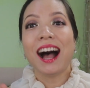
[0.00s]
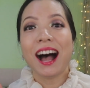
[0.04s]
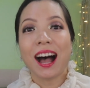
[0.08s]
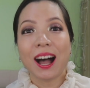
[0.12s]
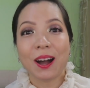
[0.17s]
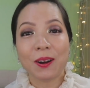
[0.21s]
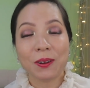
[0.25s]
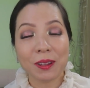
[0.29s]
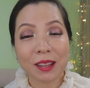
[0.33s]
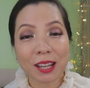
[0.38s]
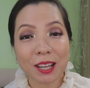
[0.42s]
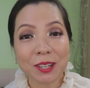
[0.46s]

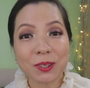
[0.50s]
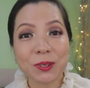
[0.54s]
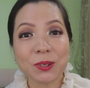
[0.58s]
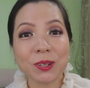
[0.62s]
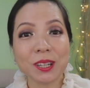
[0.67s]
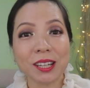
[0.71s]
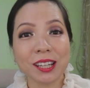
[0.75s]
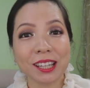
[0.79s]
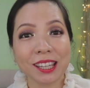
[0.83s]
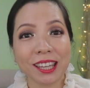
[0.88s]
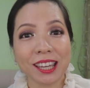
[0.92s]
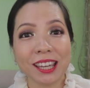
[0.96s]
I would like
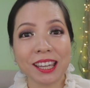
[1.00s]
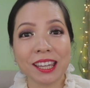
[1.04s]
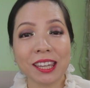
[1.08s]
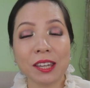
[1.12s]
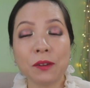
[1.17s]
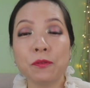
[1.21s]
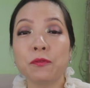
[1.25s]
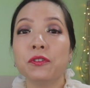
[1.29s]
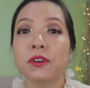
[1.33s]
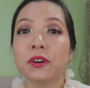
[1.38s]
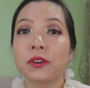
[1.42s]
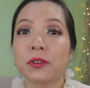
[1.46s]
to again
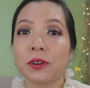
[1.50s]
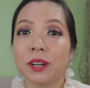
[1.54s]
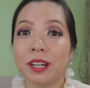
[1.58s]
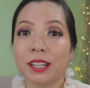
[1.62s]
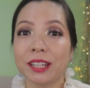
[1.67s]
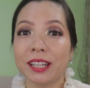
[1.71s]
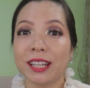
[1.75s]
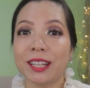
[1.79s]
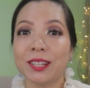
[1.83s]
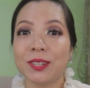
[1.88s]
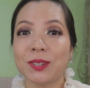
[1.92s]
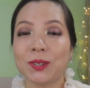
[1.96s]
give full
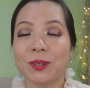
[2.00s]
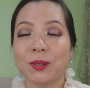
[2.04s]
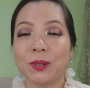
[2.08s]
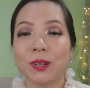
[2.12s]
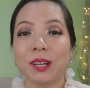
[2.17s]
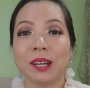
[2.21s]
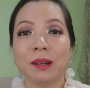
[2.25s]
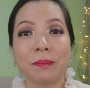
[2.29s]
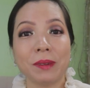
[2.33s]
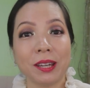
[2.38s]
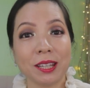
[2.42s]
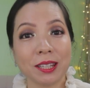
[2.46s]
credits
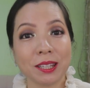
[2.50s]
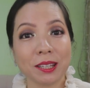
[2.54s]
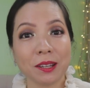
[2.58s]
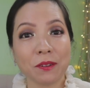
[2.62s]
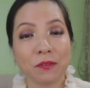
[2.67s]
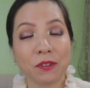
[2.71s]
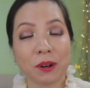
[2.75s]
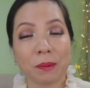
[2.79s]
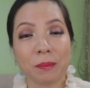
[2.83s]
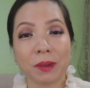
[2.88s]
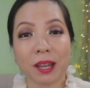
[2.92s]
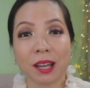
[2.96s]
to Amanda
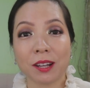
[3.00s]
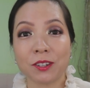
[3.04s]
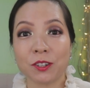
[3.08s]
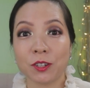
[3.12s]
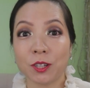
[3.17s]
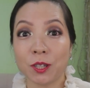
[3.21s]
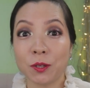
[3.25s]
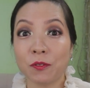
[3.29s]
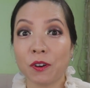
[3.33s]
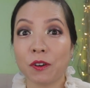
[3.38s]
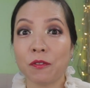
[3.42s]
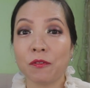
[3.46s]
from
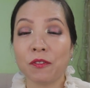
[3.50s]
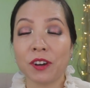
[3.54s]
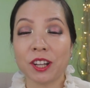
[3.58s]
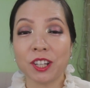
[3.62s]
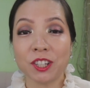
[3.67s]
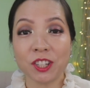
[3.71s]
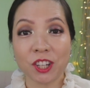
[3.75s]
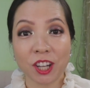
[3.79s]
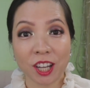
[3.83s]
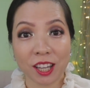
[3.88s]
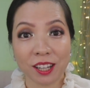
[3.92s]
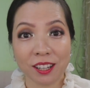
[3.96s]

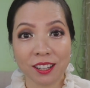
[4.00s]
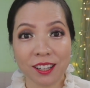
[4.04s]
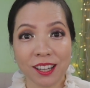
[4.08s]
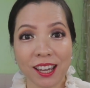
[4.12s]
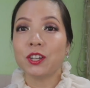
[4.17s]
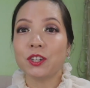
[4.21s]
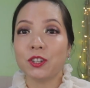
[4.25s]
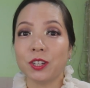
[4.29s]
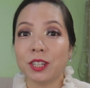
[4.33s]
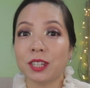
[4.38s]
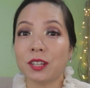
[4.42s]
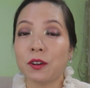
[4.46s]
MakeupJustForFun channel.
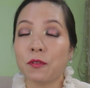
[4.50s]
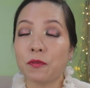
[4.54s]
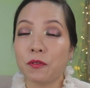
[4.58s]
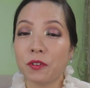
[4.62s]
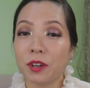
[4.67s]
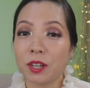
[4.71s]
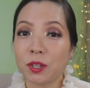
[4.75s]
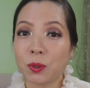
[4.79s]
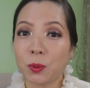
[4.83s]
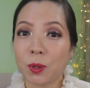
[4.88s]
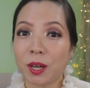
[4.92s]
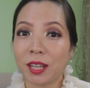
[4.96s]
She's the
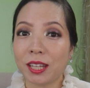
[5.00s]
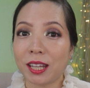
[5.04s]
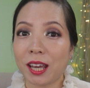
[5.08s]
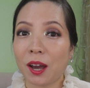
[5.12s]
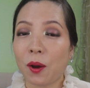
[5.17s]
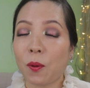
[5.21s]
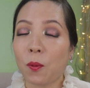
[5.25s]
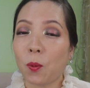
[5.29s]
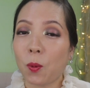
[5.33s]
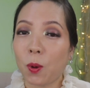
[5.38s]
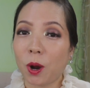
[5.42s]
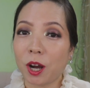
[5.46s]
first one that
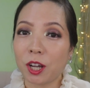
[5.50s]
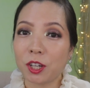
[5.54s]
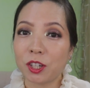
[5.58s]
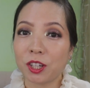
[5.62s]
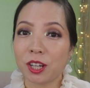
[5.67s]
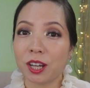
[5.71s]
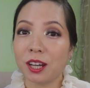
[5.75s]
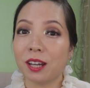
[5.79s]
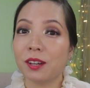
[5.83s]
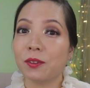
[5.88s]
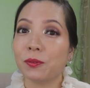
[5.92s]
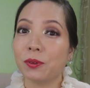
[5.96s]
I watched
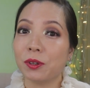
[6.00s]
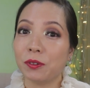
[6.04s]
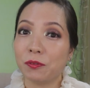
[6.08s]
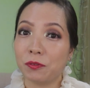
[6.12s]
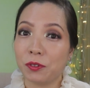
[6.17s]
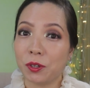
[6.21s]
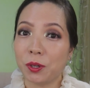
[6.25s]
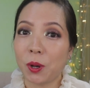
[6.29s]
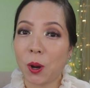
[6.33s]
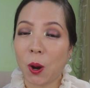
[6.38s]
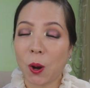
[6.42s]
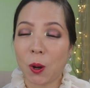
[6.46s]
her
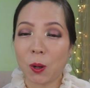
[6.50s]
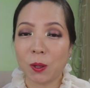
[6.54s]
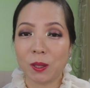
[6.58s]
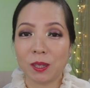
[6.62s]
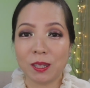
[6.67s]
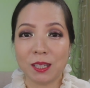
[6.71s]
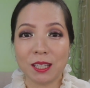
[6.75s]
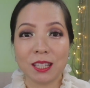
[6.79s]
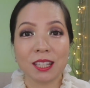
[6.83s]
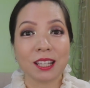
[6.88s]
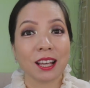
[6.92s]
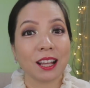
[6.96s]
review on
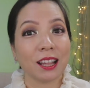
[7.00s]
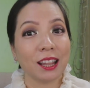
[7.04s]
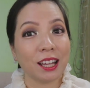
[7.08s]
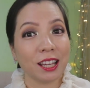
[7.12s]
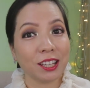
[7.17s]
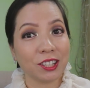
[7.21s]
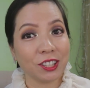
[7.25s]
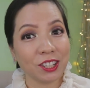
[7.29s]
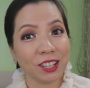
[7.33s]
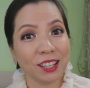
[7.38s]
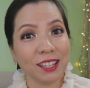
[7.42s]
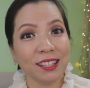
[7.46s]
this
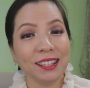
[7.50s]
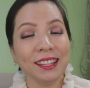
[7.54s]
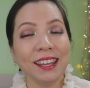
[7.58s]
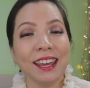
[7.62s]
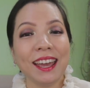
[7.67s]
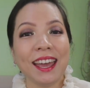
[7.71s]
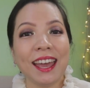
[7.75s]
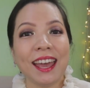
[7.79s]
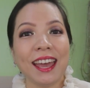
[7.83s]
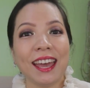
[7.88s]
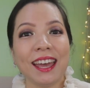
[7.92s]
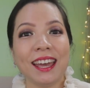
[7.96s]
collection,
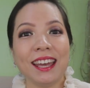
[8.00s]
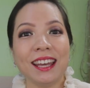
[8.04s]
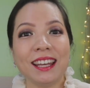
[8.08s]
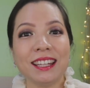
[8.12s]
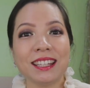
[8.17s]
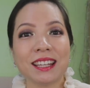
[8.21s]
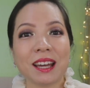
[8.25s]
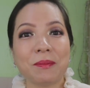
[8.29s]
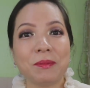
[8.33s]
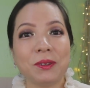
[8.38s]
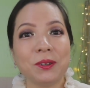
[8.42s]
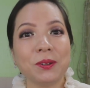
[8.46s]

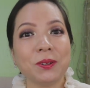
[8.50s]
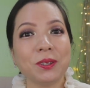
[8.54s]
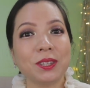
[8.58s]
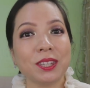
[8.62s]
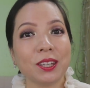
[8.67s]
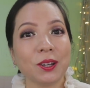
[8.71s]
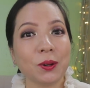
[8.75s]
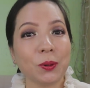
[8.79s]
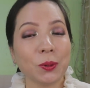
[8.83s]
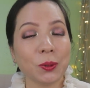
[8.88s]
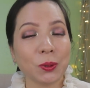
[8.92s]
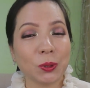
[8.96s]
and I'm
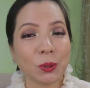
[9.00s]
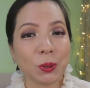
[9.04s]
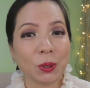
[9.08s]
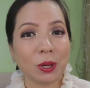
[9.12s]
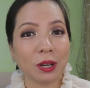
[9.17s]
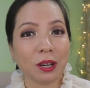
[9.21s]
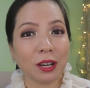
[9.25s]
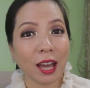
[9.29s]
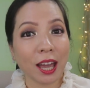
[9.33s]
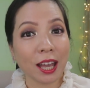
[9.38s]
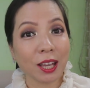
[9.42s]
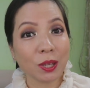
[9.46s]
using also
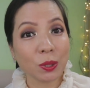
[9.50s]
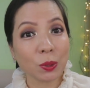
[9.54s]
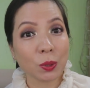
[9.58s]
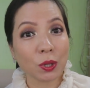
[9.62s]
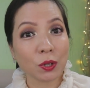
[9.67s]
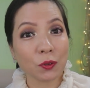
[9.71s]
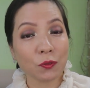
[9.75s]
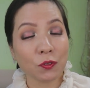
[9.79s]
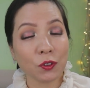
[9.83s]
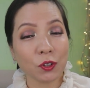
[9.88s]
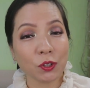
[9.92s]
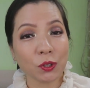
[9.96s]
her hand
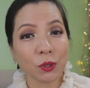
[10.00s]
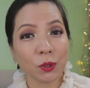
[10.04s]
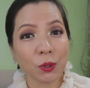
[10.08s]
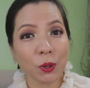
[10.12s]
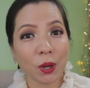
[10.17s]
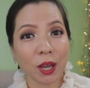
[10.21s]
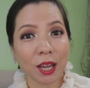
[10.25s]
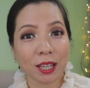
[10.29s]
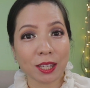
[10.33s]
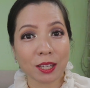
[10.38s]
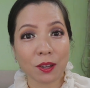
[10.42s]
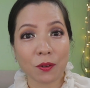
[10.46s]
swatch photo
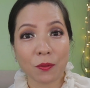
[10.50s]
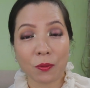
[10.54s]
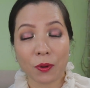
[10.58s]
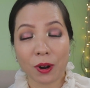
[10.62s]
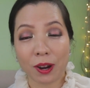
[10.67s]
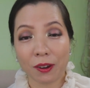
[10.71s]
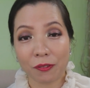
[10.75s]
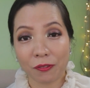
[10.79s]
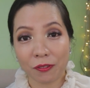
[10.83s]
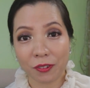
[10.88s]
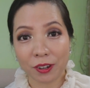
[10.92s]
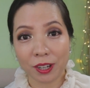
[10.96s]
as a
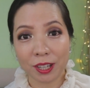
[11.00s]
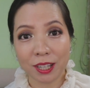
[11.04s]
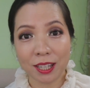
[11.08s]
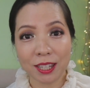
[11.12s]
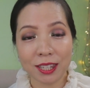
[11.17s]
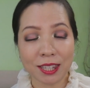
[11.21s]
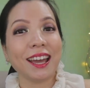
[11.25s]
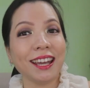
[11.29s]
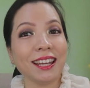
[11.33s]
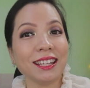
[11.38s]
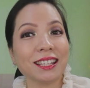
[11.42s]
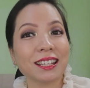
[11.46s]

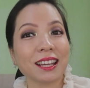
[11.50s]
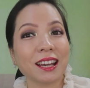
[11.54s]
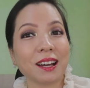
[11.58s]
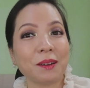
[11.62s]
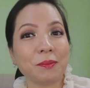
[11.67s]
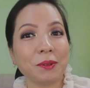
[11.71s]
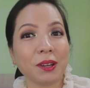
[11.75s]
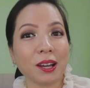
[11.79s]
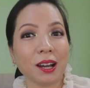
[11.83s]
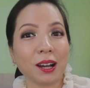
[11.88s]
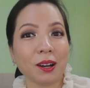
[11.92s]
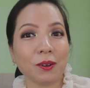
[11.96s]
reference and
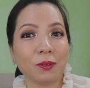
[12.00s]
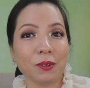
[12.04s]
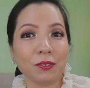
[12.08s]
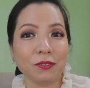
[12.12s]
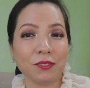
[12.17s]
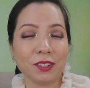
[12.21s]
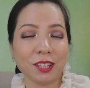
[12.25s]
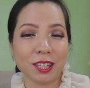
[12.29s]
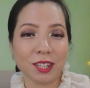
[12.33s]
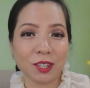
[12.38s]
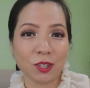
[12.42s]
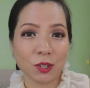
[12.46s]
coming out
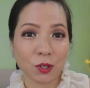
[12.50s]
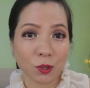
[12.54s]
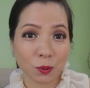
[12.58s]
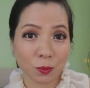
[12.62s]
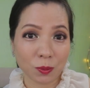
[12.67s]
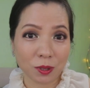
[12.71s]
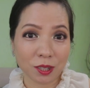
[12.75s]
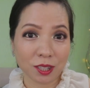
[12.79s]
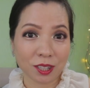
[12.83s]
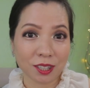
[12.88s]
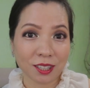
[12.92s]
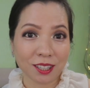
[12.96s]
with these
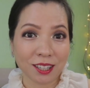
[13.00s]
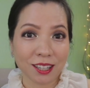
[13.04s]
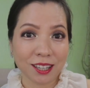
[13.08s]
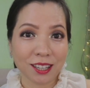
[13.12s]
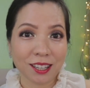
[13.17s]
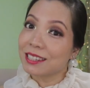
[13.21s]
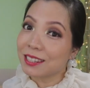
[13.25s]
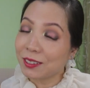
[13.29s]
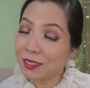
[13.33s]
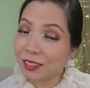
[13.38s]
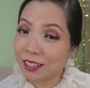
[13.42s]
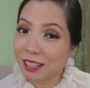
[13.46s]
dupes.
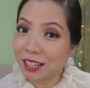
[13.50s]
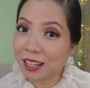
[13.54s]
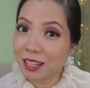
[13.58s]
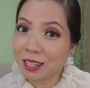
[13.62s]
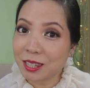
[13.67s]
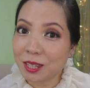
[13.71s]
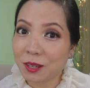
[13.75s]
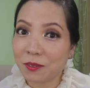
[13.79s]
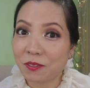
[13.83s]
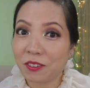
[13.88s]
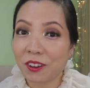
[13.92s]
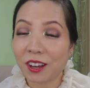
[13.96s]
So
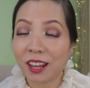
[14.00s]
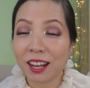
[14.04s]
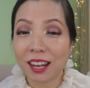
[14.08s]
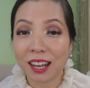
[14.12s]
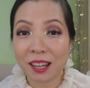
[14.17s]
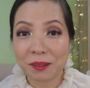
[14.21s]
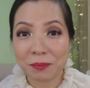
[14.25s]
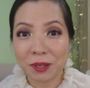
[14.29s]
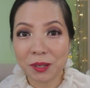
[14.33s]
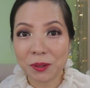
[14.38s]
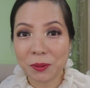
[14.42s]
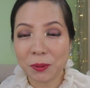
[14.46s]
dears, if you are
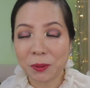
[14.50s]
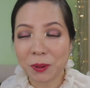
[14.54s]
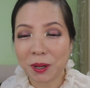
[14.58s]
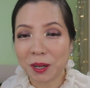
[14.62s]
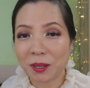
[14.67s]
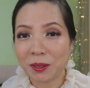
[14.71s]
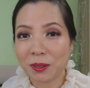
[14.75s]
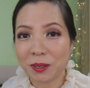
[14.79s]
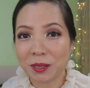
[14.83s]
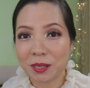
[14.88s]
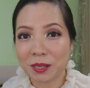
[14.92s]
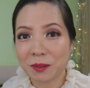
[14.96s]
like me who
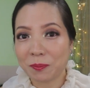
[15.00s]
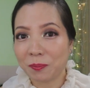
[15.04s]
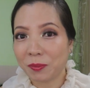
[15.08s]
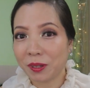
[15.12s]
are not a